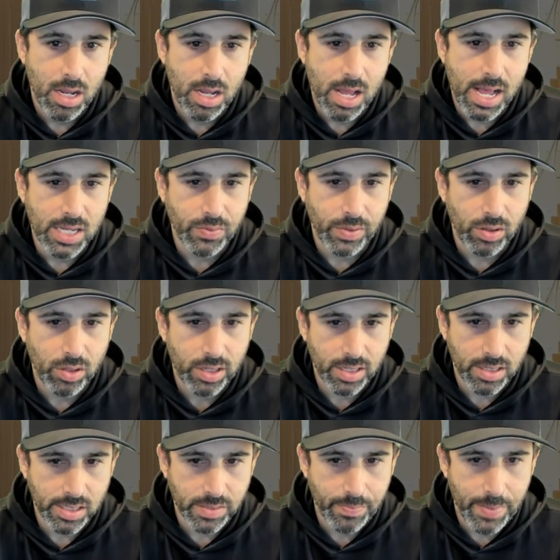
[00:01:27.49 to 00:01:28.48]
As we look at
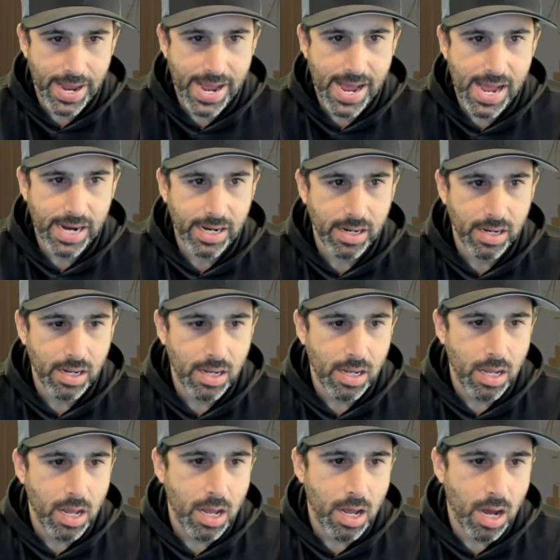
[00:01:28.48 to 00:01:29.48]
this pack,
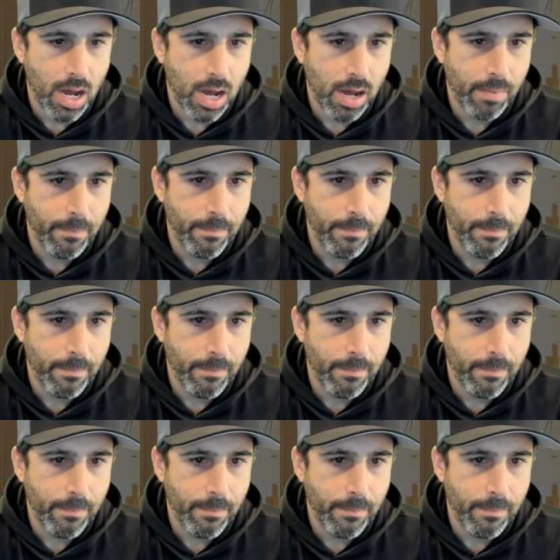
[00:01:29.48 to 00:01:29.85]
uh,